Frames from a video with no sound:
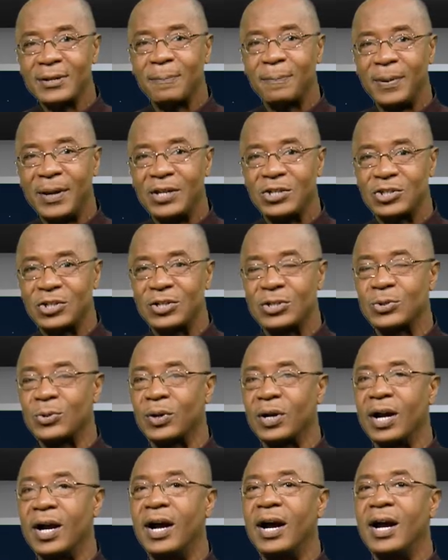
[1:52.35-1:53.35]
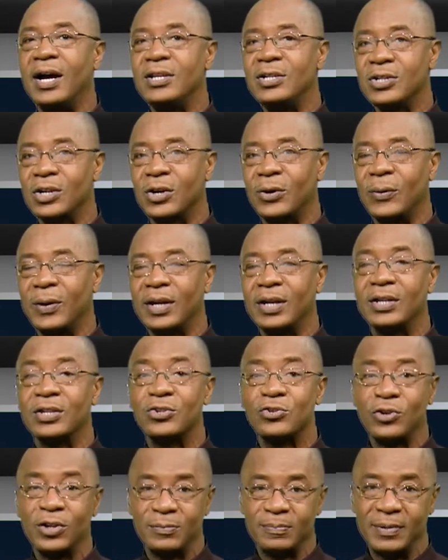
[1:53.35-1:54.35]
patients who are undergoing
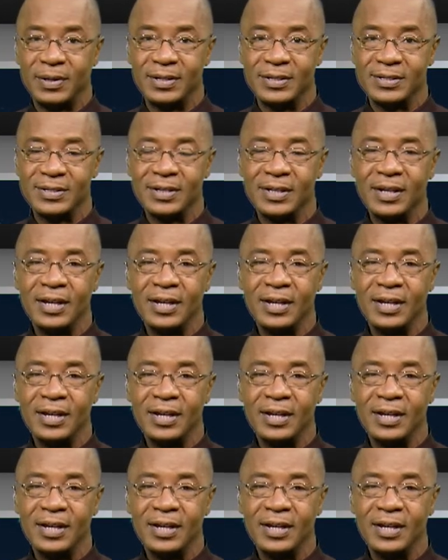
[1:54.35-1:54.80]
treatment.